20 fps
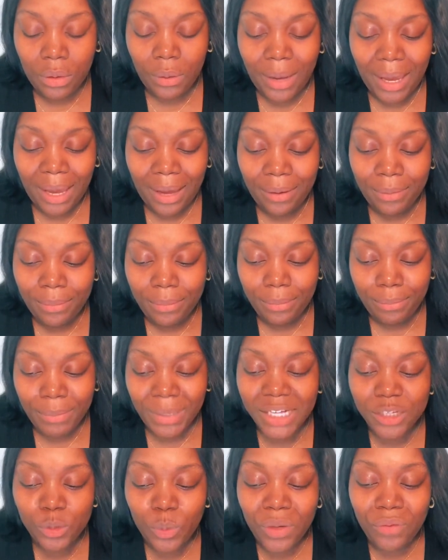Okay?
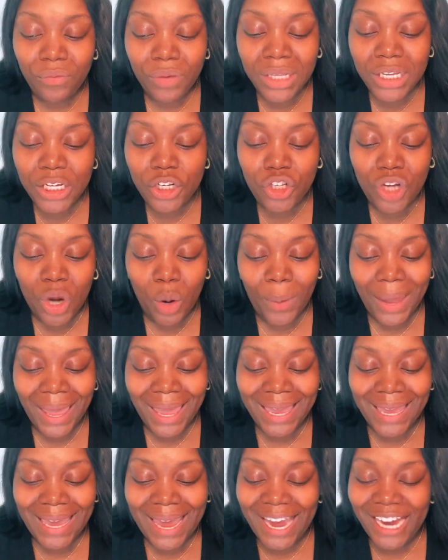Because we really don't
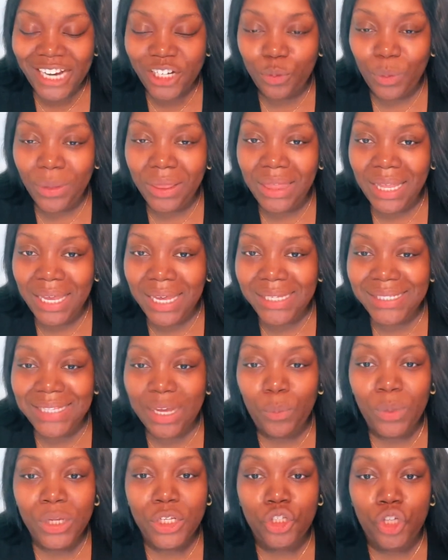engage with things
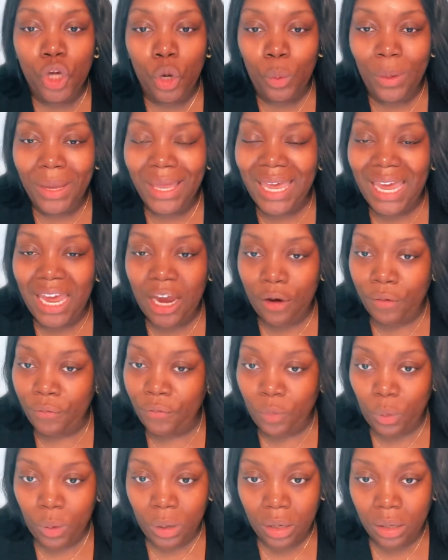that we don't care
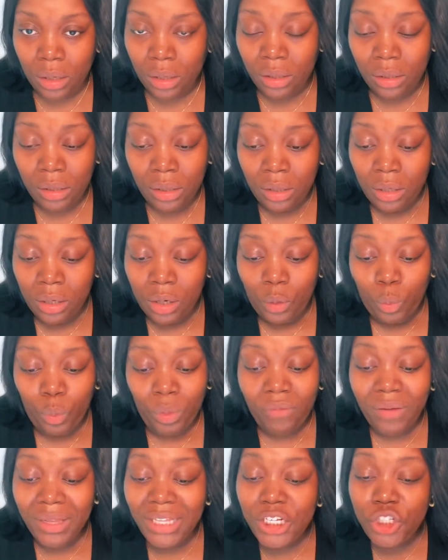for.
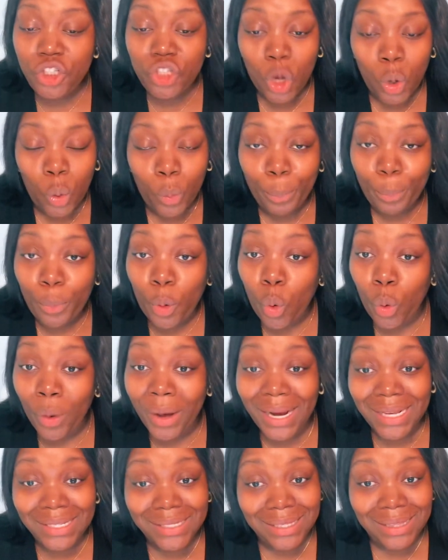We really don't
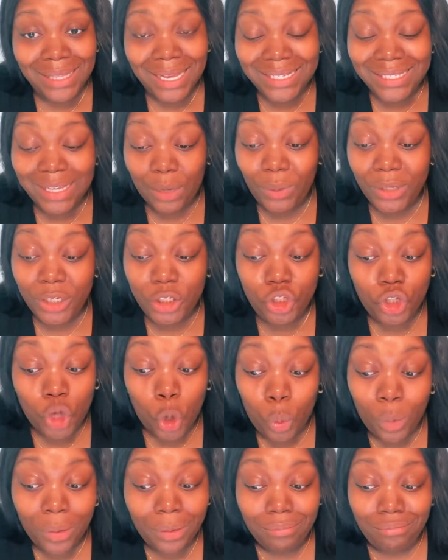pour into things that we
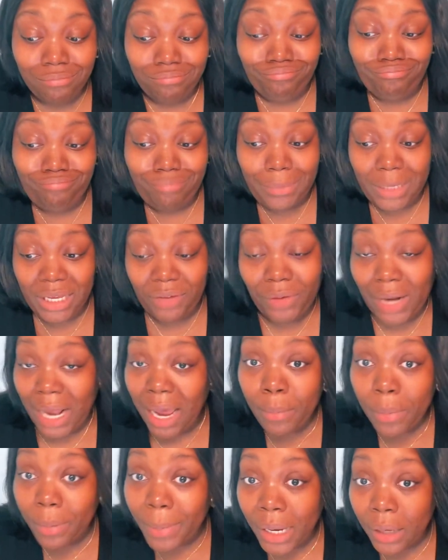don't give a
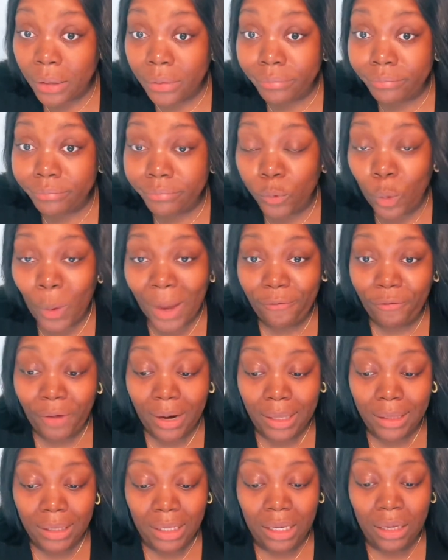damn about, quite
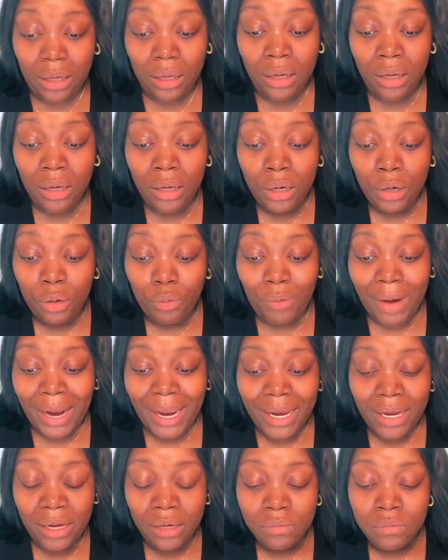frankly,
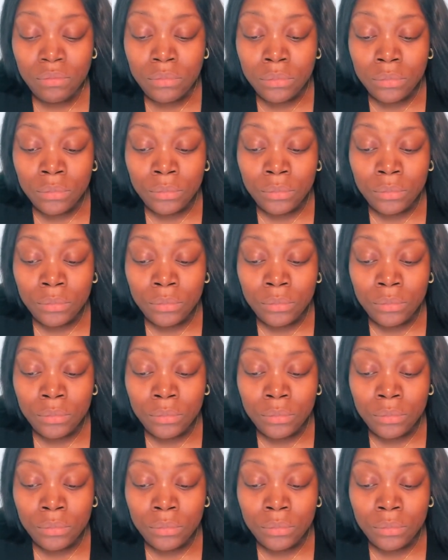right?